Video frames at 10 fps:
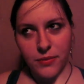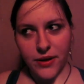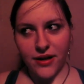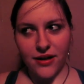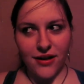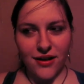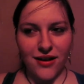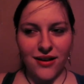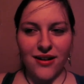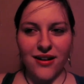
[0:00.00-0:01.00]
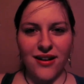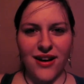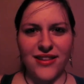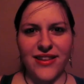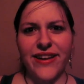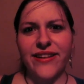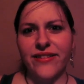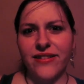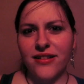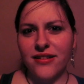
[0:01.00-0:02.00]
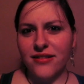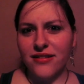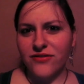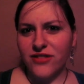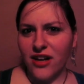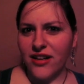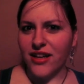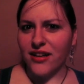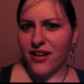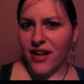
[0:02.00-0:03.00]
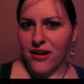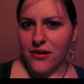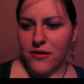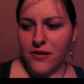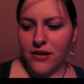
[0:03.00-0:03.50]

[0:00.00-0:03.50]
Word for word: but I like vlogging now.